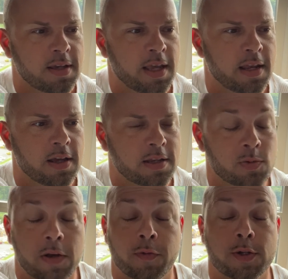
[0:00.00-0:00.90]
And uh, that's
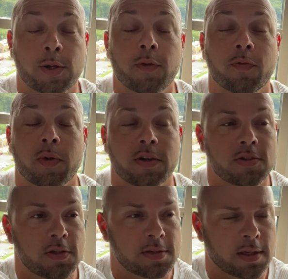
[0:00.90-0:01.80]
when I first heard from her. And
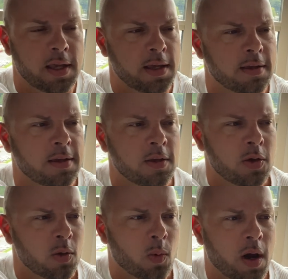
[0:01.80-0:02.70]
she was like, hey,
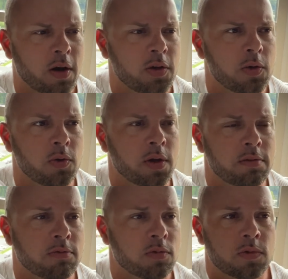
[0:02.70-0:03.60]
why are you
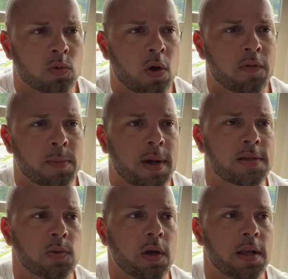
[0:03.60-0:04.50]
like 1,200
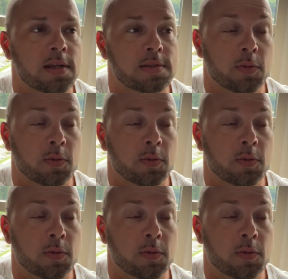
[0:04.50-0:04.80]
miles away? And I said,